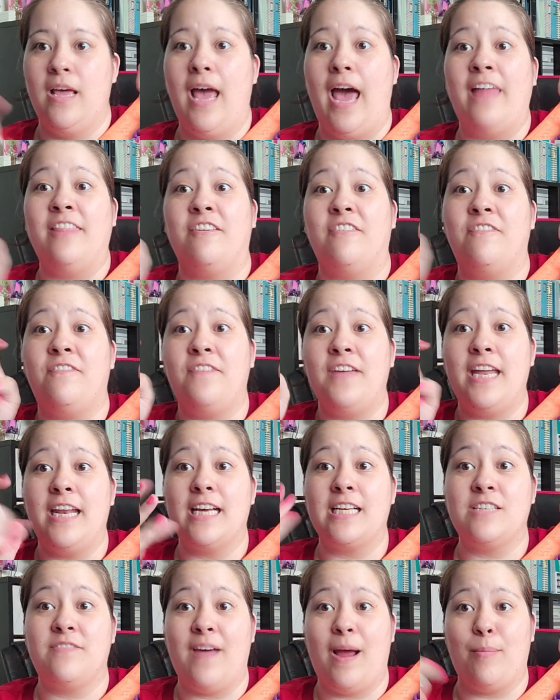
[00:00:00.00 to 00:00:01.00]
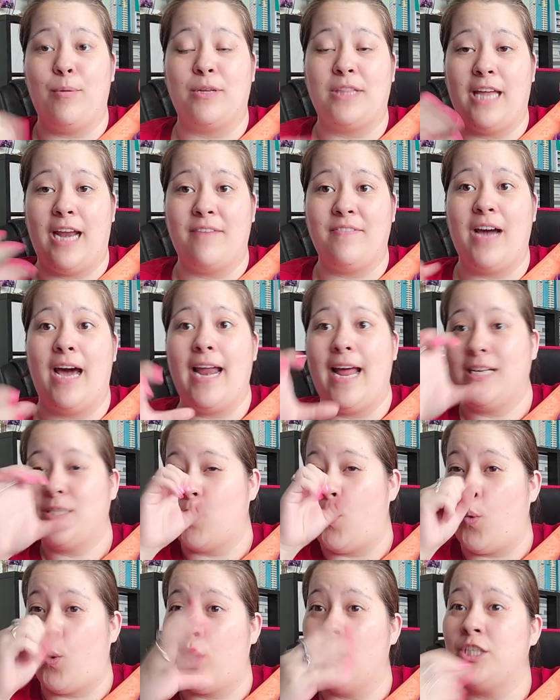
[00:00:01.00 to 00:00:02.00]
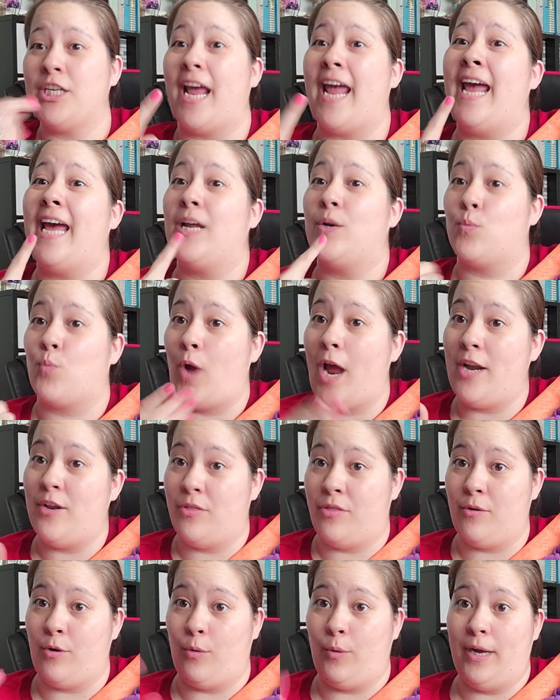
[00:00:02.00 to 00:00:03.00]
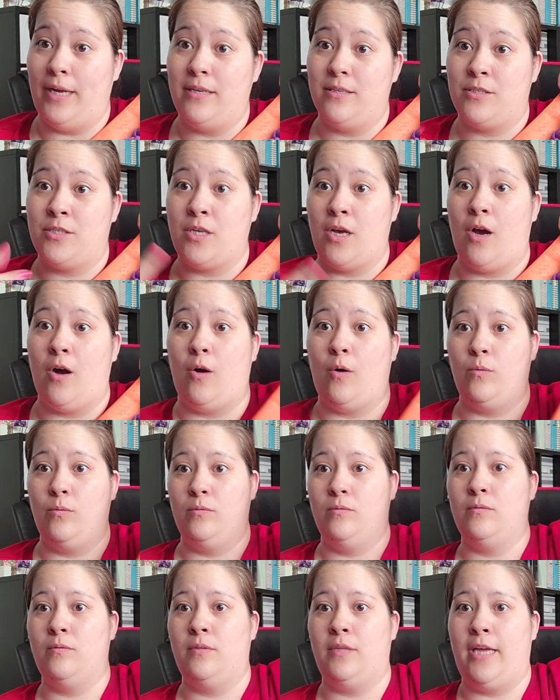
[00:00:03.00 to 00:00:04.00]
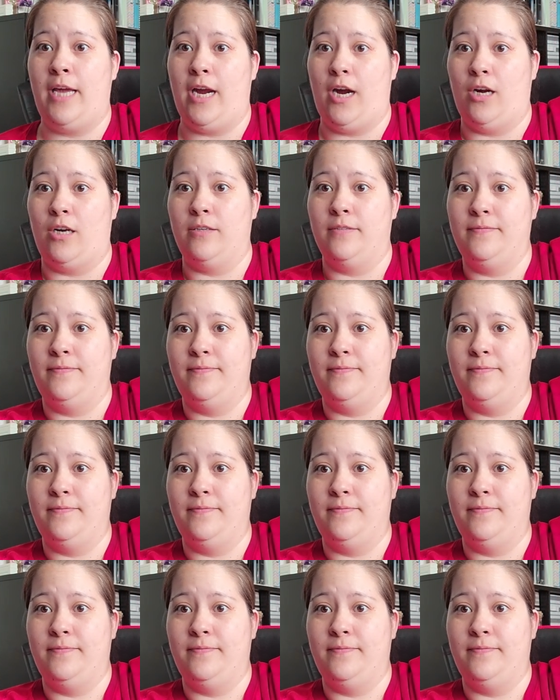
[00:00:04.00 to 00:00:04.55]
And the Phoenix fabric that I've got has orange and red through it. So, here.